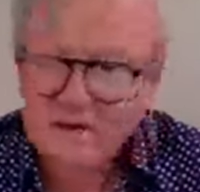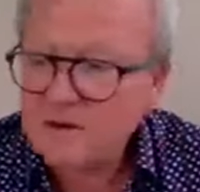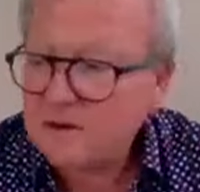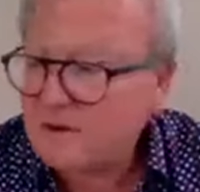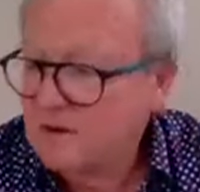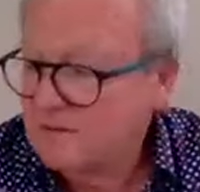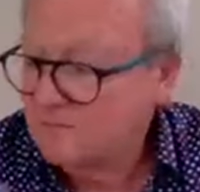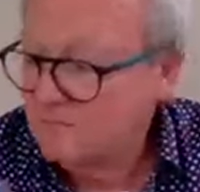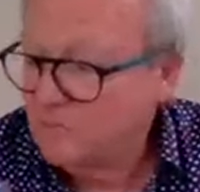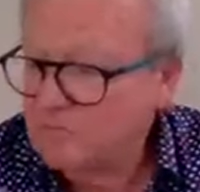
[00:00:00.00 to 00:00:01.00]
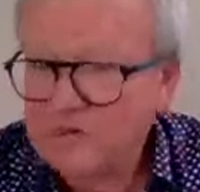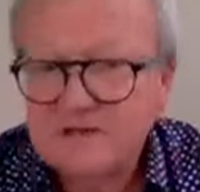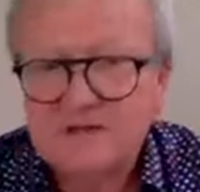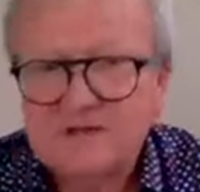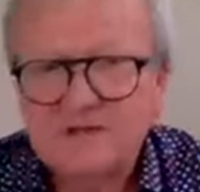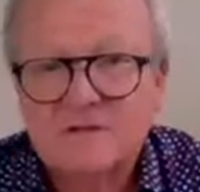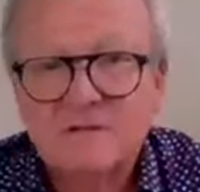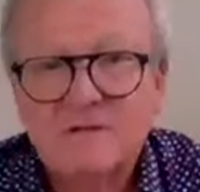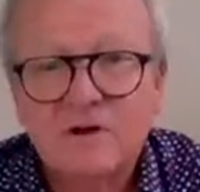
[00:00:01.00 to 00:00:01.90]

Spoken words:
And we just